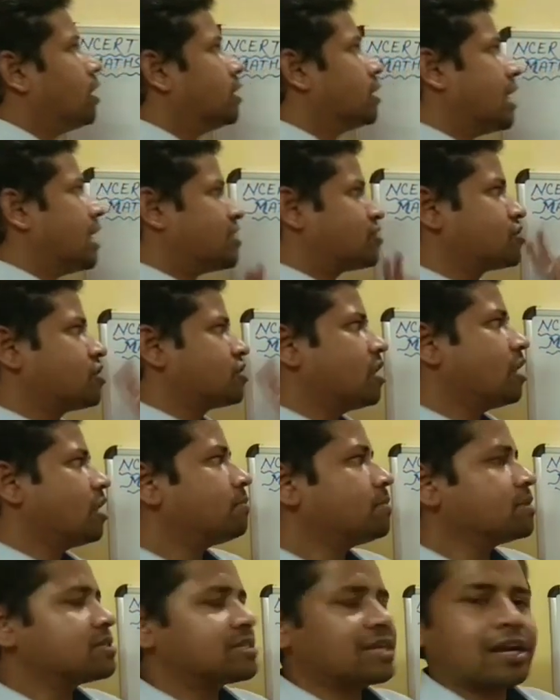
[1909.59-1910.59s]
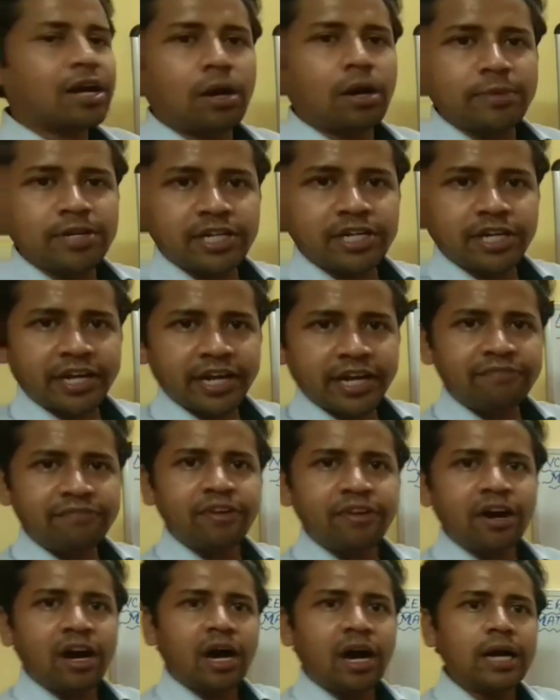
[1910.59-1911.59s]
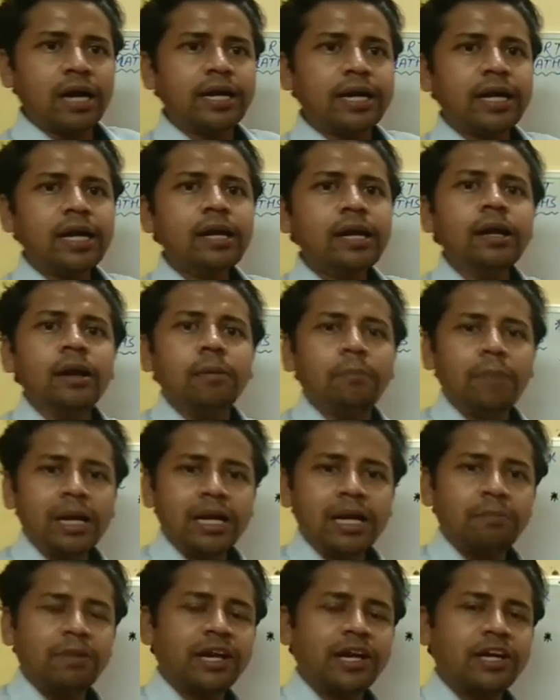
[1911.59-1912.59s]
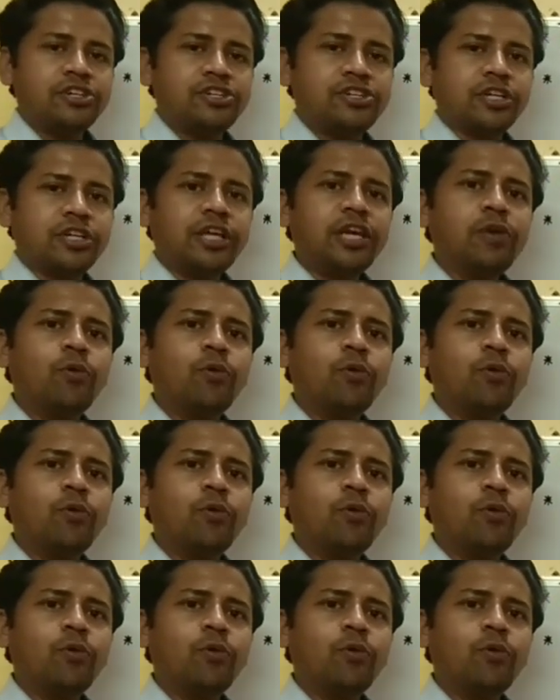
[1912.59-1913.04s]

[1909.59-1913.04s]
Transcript: Rational numbers are commutative under multiplication.